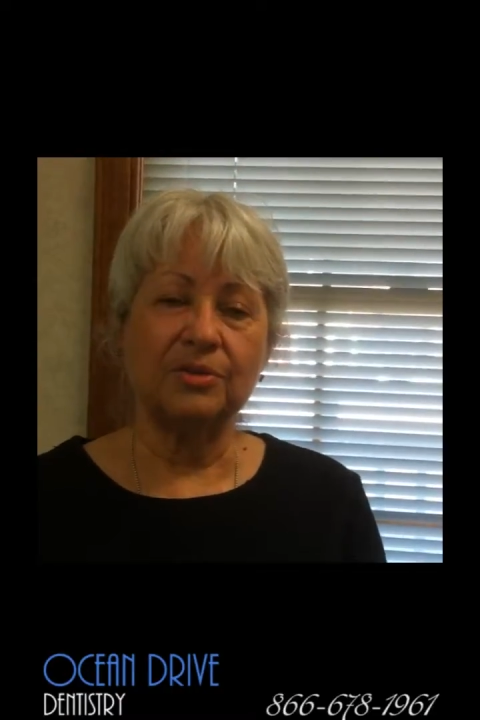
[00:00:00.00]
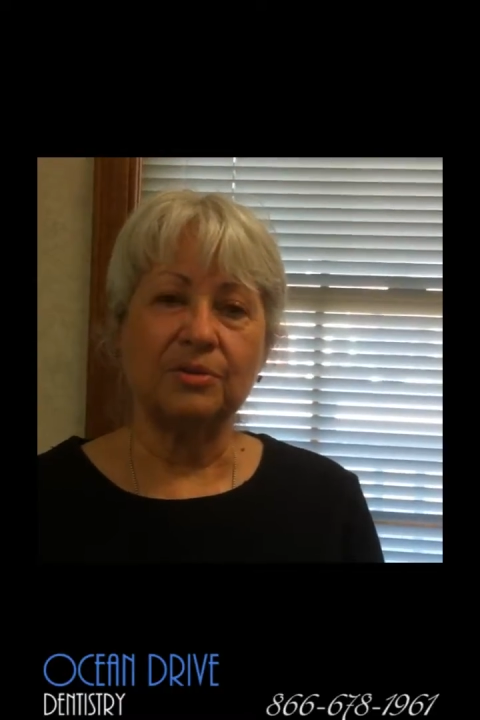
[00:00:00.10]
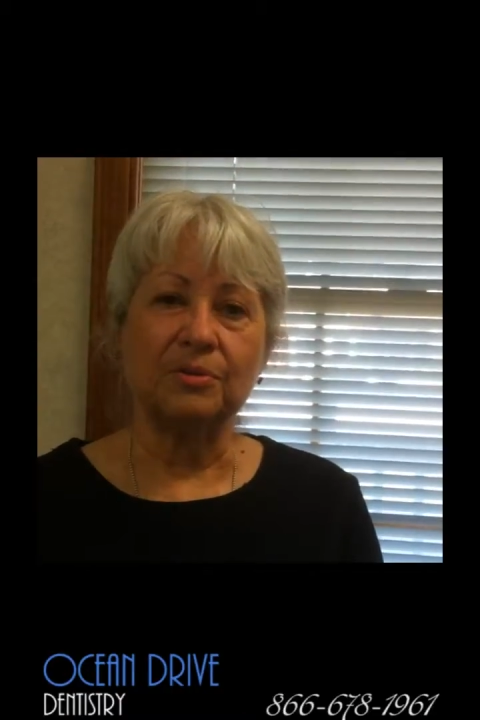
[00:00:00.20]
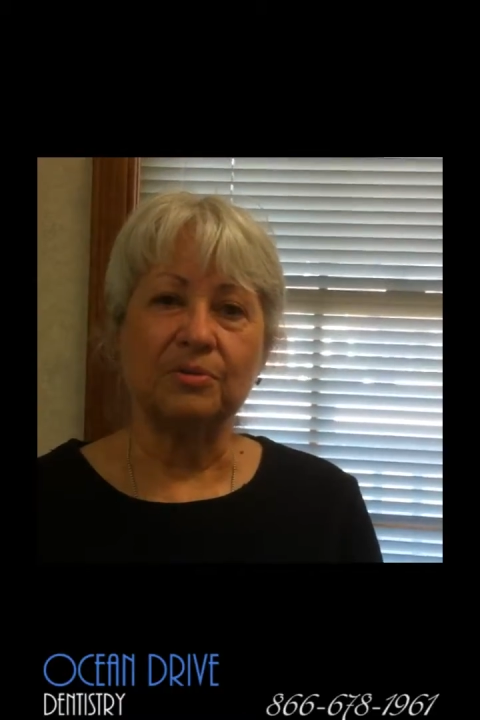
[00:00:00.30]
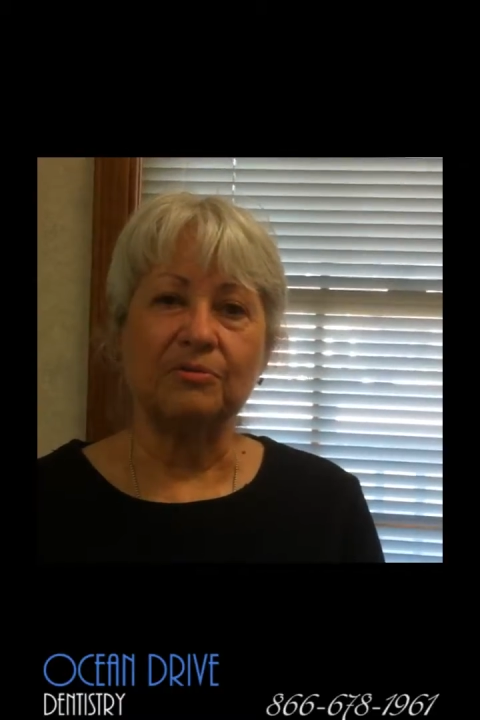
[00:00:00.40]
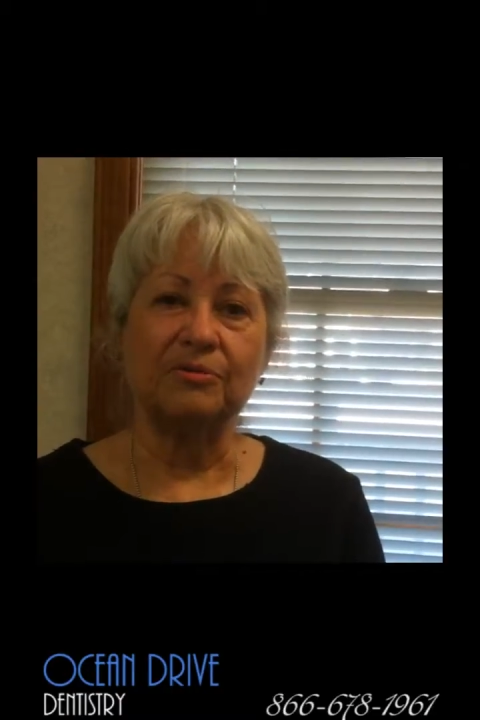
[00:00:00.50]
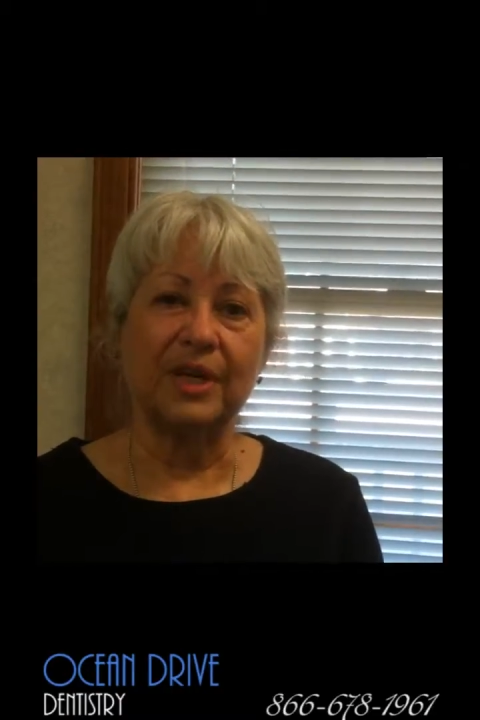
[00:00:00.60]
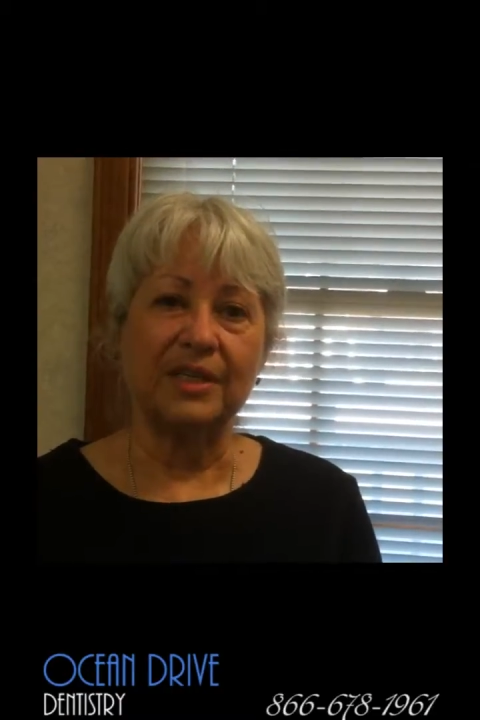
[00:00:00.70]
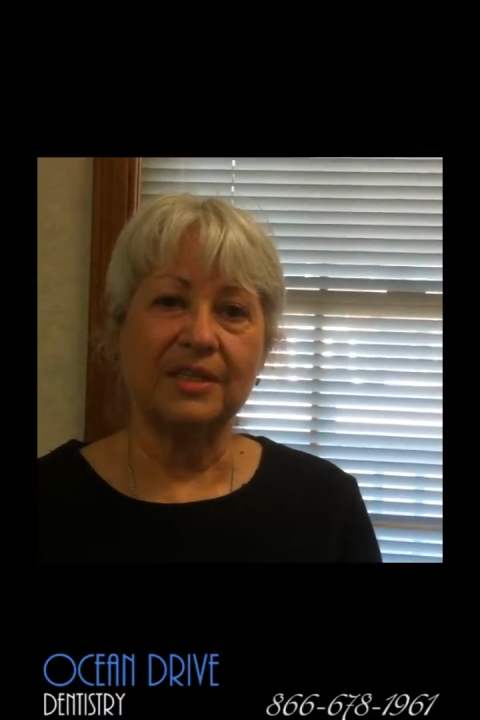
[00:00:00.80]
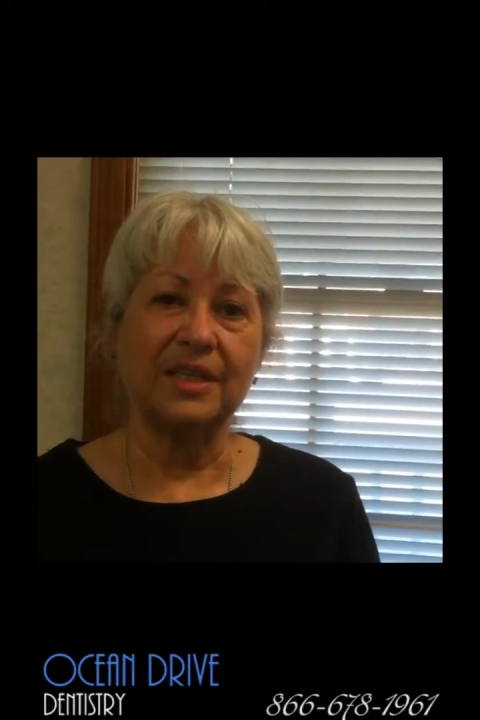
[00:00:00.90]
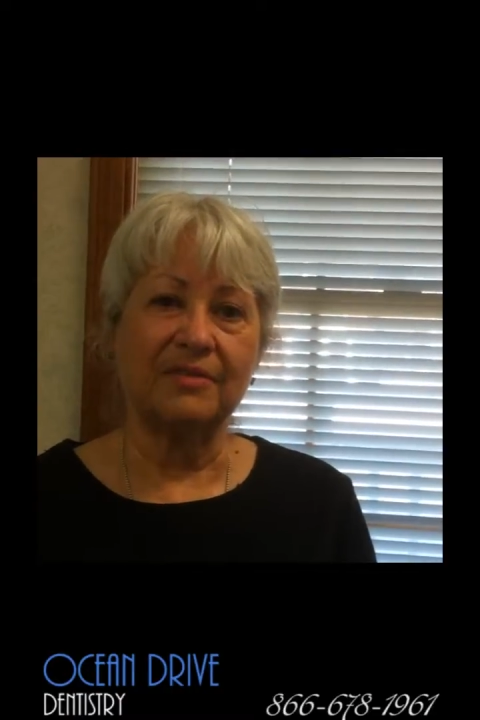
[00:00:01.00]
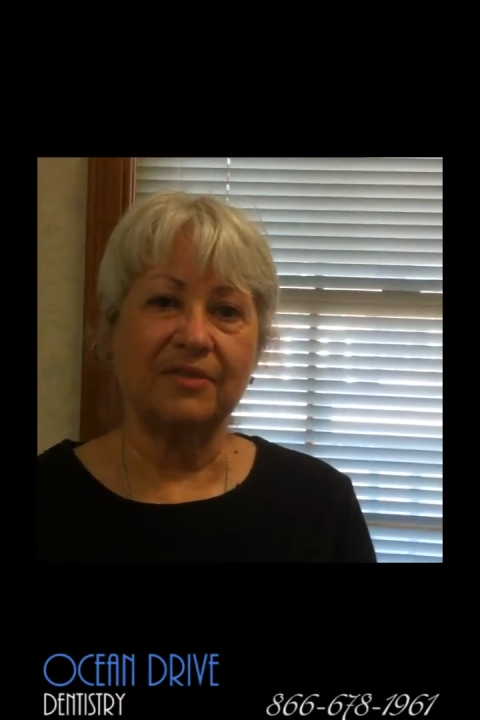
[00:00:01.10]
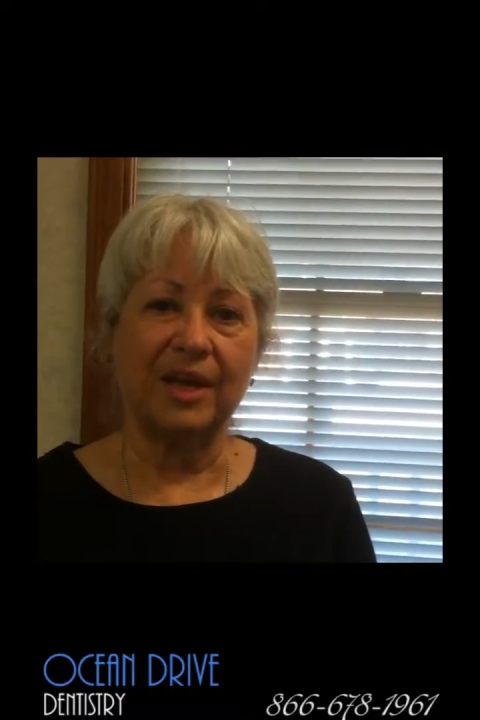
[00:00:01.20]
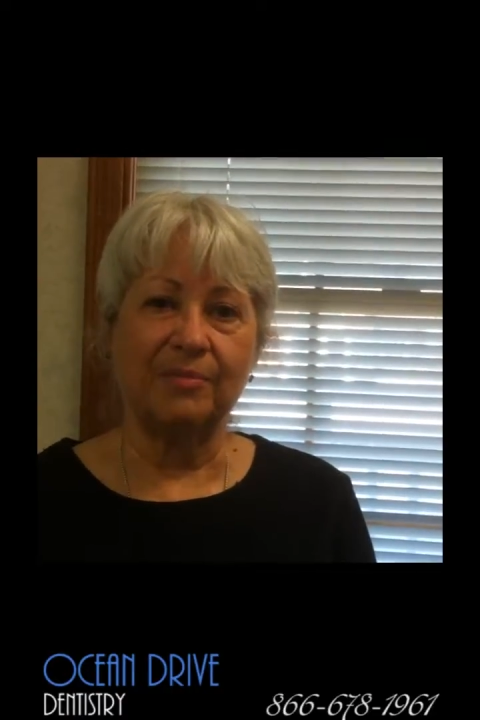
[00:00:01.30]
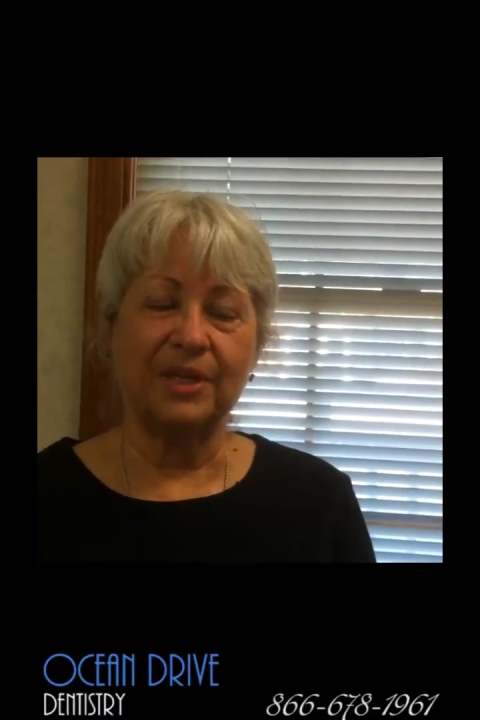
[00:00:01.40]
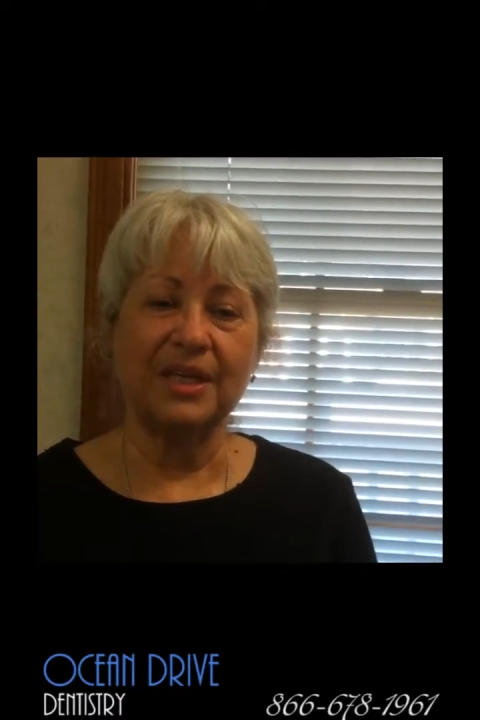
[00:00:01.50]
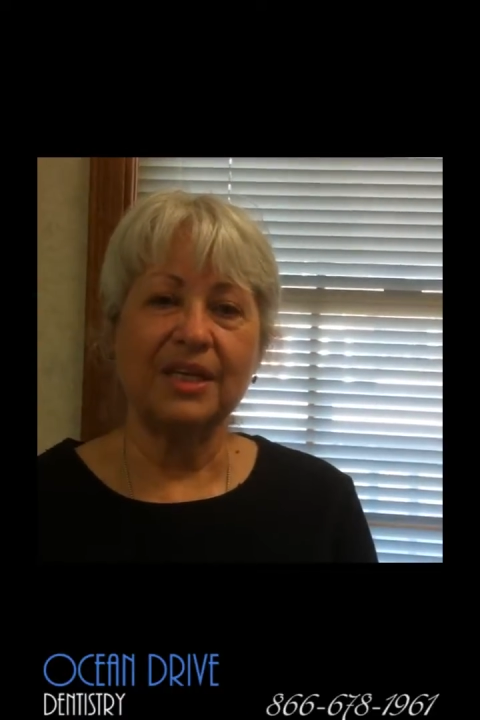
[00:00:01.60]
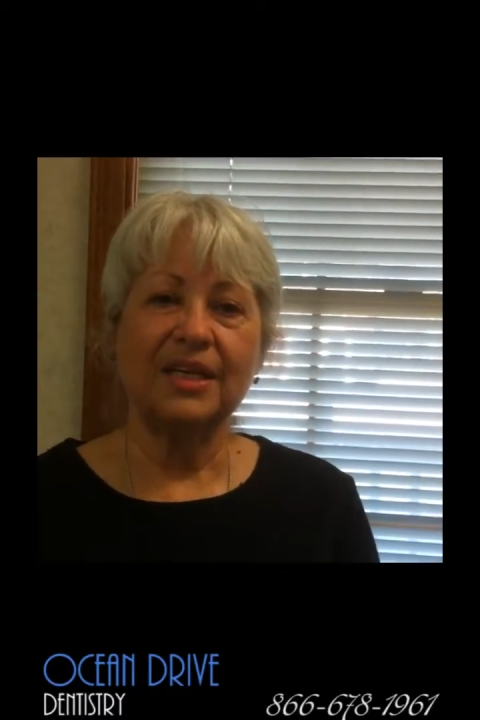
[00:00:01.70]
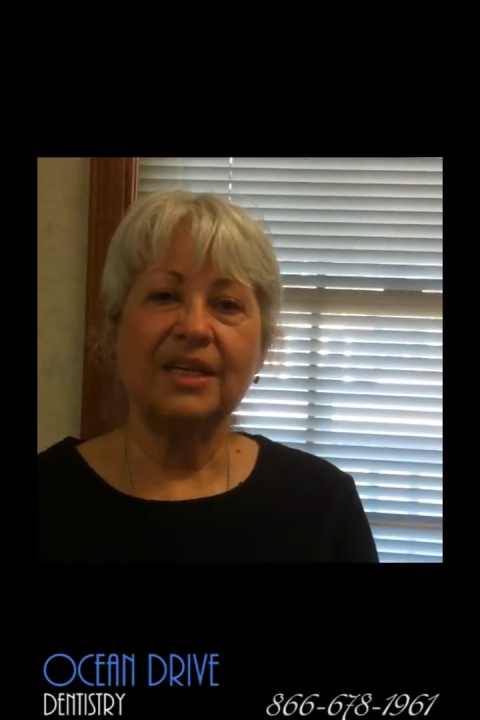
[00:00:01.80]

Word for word: to friends and family,